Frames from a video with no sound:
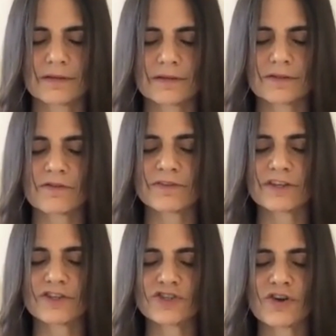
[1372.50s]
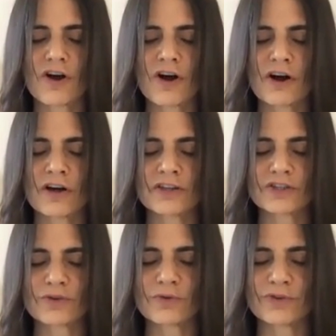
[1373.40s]
Soften the jaw, the
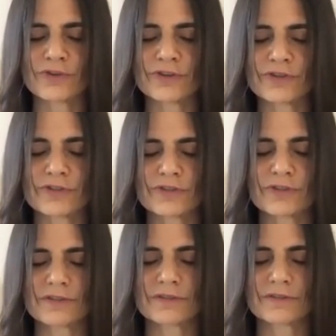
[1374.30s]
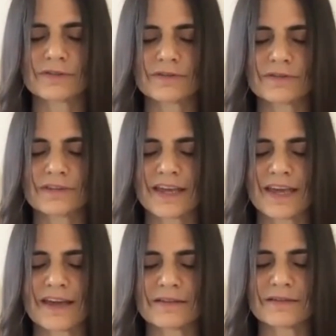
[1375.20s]
shoulders, the
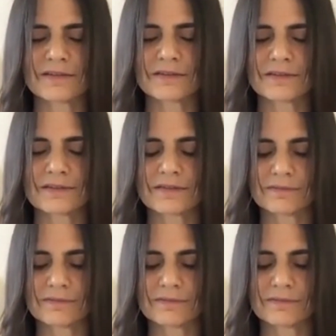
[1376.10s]
hands.